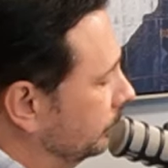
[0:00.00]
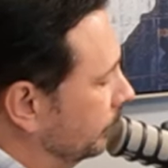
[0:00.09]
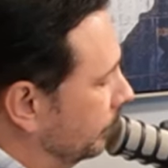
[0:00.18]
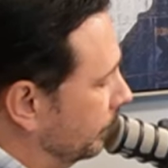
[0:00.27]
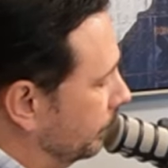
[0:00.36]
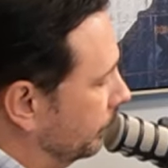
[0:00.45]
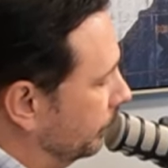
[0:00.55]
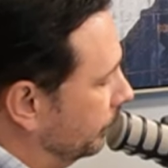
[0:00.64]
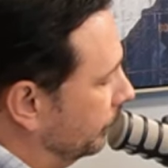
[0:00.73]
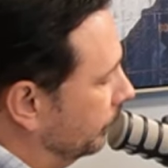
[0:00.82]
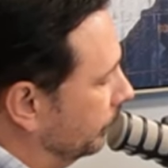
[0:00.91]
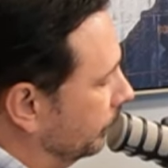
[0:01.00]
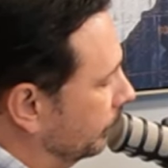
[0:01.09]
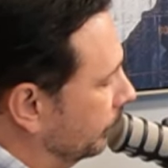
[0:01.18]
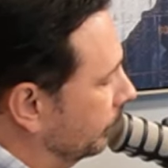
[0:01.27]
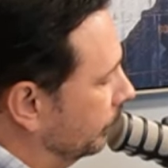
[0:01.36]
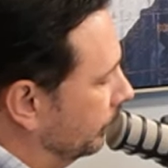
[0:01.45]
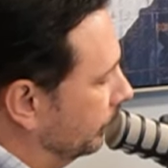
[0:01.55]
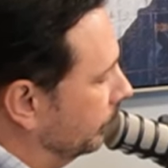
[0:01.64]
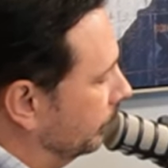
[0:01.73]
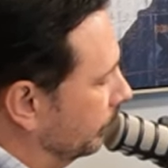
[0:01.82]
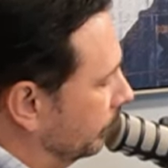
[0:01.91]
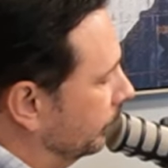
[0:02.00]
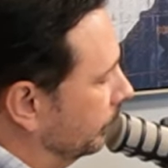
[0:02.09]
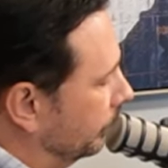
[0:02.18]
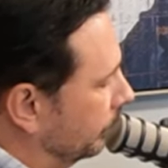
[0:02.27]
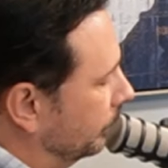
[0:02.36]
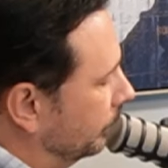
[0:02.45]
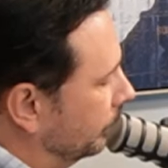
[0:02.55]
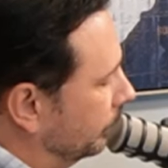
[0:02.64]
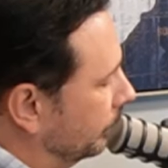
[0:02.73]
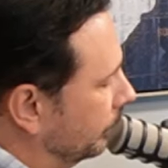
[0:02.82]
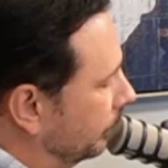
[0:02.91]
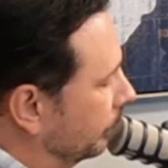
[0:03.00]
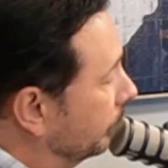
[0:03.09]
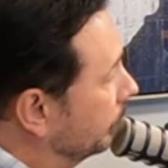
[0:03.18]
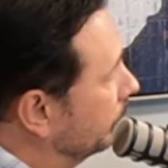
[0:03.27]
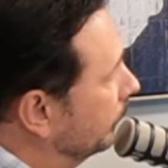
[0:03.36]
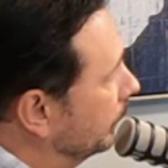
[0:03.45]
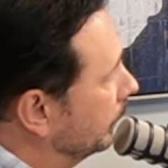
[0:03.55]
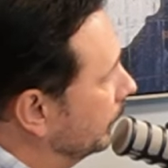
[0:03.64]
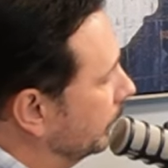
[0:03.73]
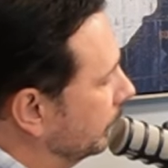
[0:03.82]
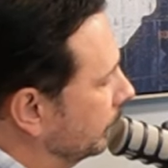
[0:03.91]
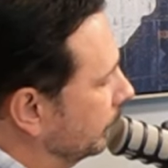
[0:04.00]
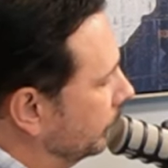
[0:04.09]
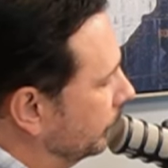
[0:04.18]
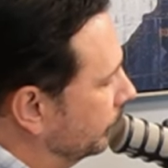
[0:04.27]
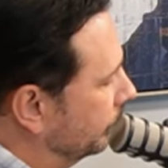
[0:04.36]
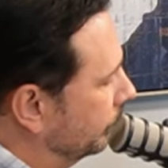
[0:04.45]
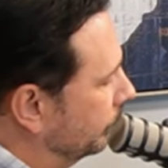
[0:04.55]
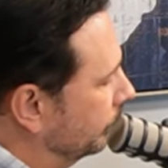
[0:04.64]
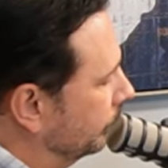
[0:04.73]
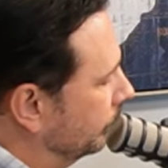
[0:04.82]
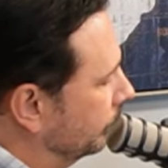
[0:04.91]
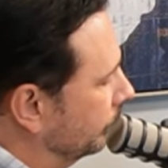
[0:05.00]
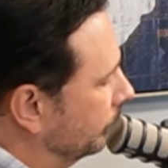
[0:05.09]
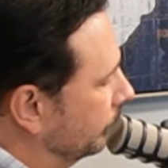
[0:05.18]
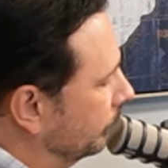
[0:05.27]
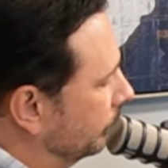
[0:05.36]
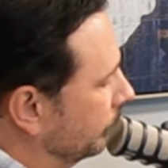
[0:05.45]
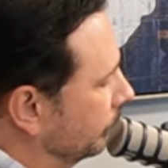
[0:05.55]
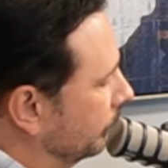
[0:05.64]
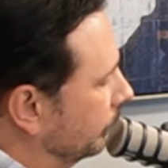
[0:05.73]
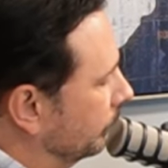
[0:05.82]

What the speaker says: (not speaking)